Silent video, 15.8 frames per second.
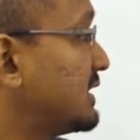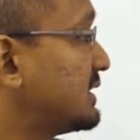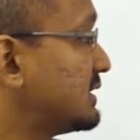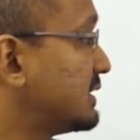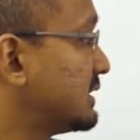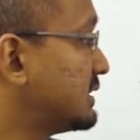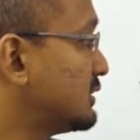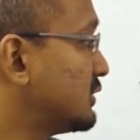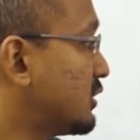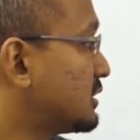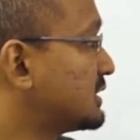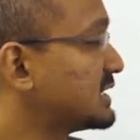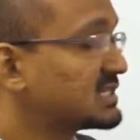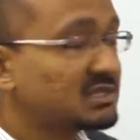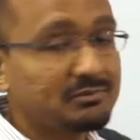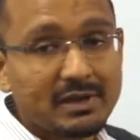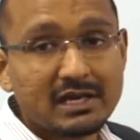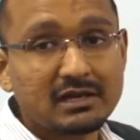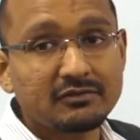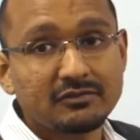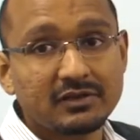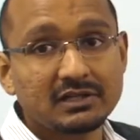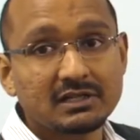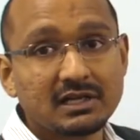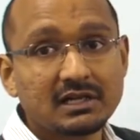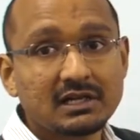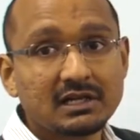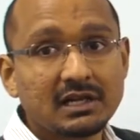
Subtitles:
it doesn't benefit